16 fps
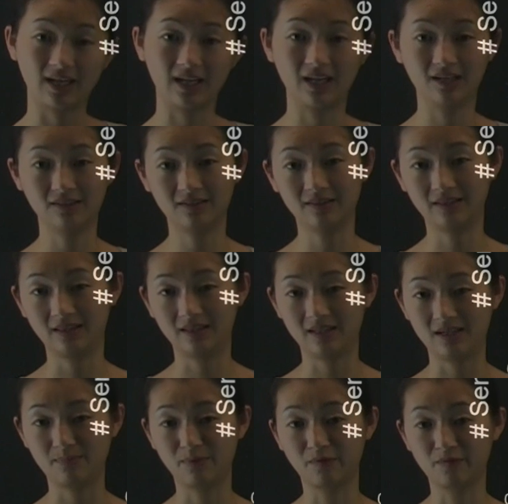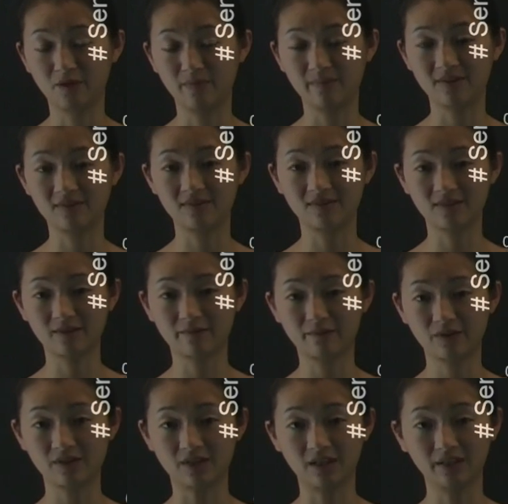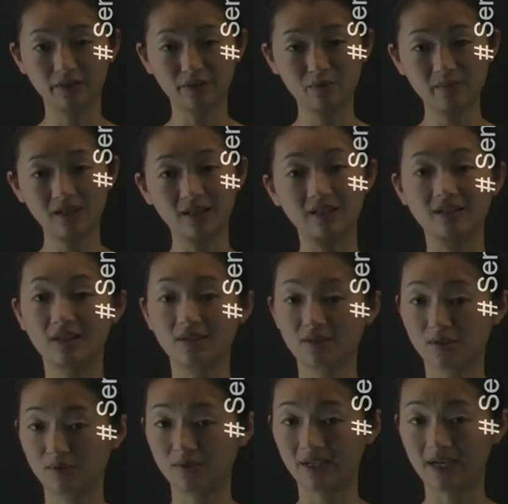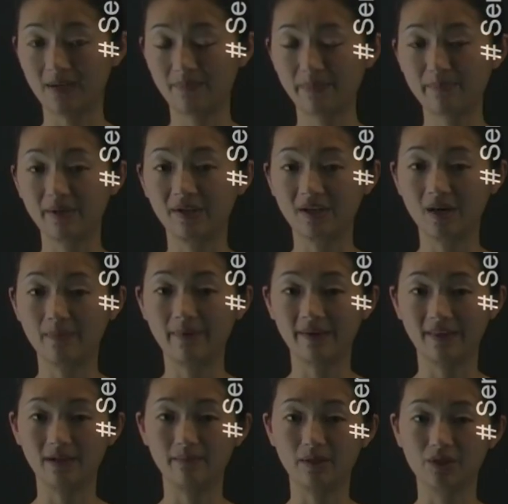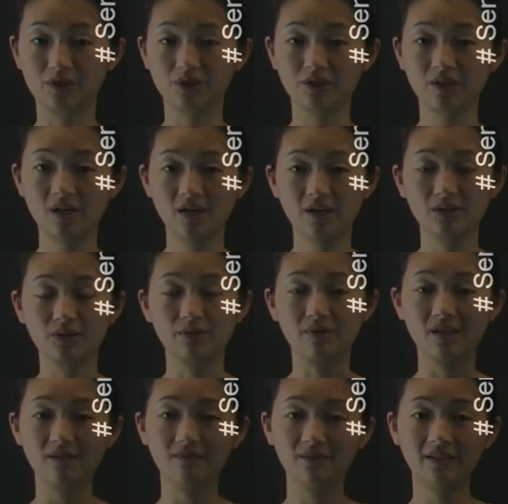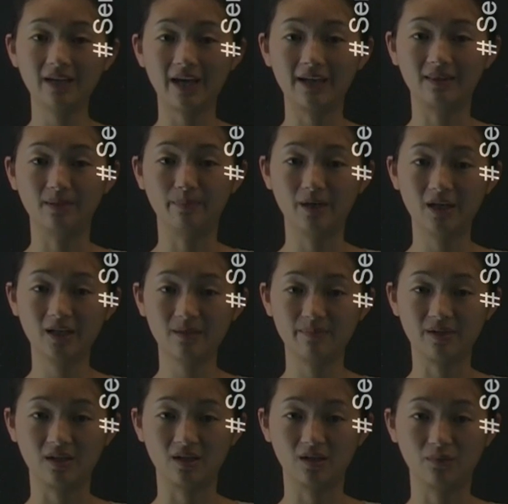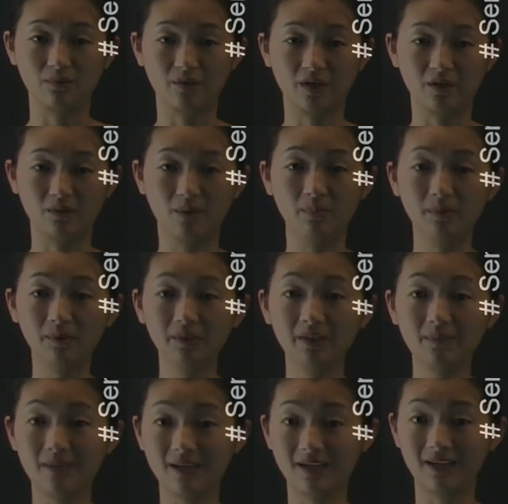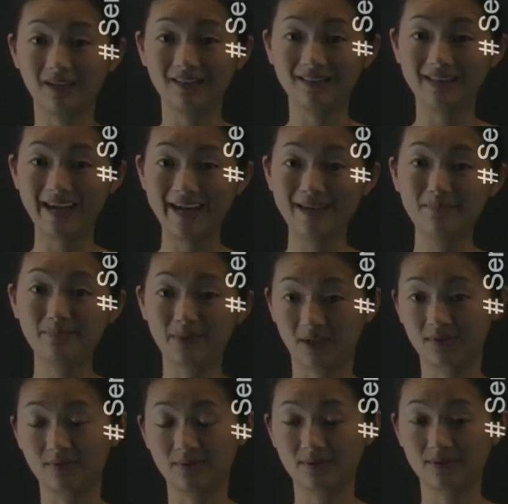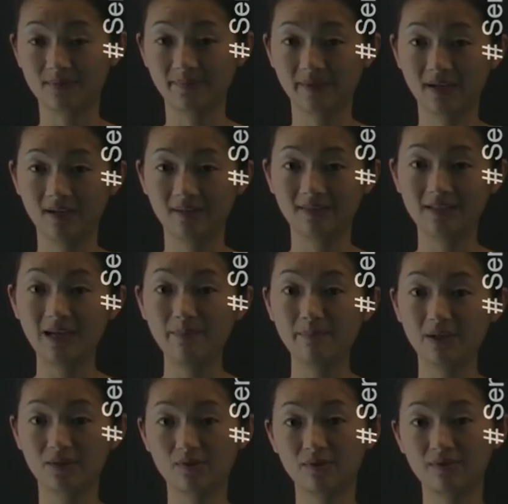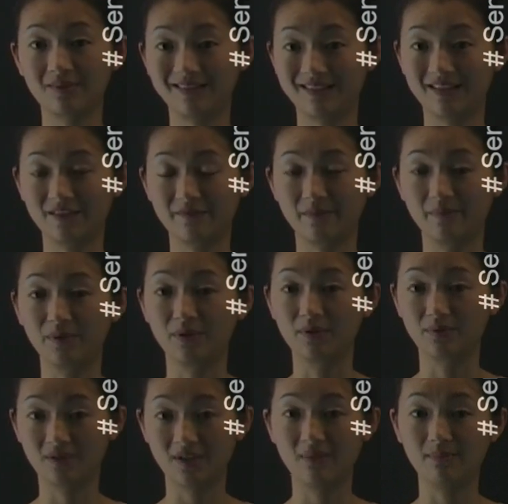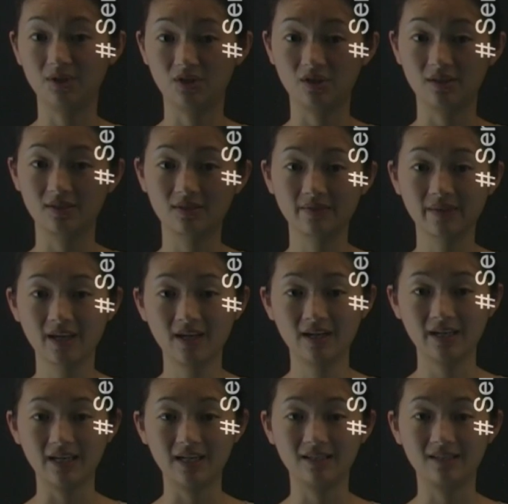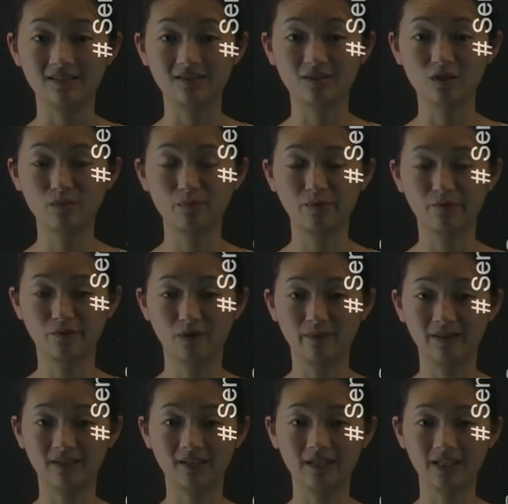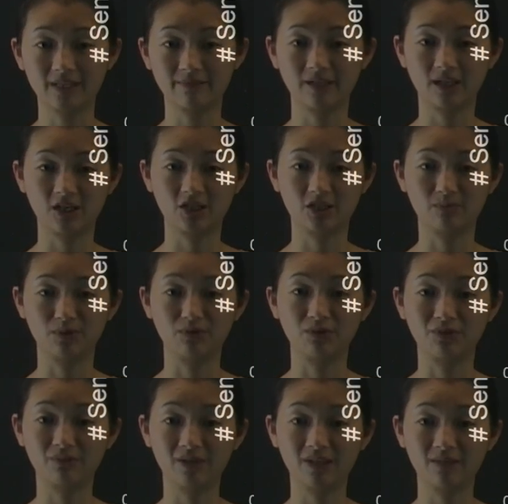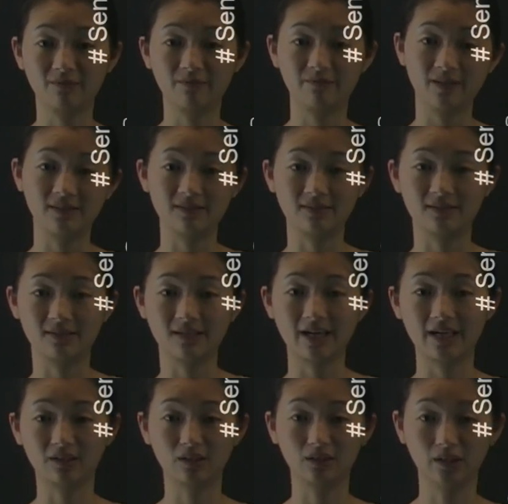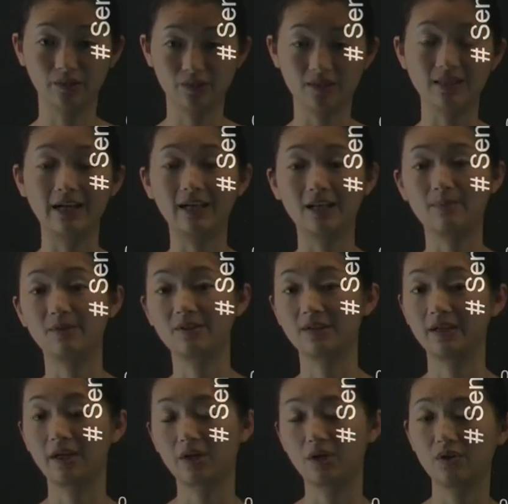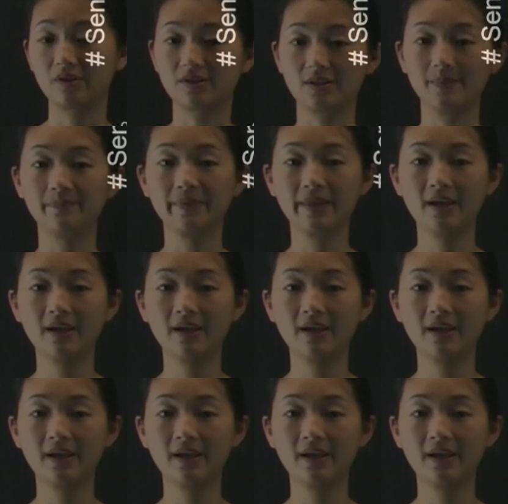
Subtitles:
and the performance suffers a little bit. It does go down, but not by that much. So even at the bottom here, where I'm only picking 10 pixels to sense from those images, it is still performing the classification between 3 different faces at close to 90% accuracy.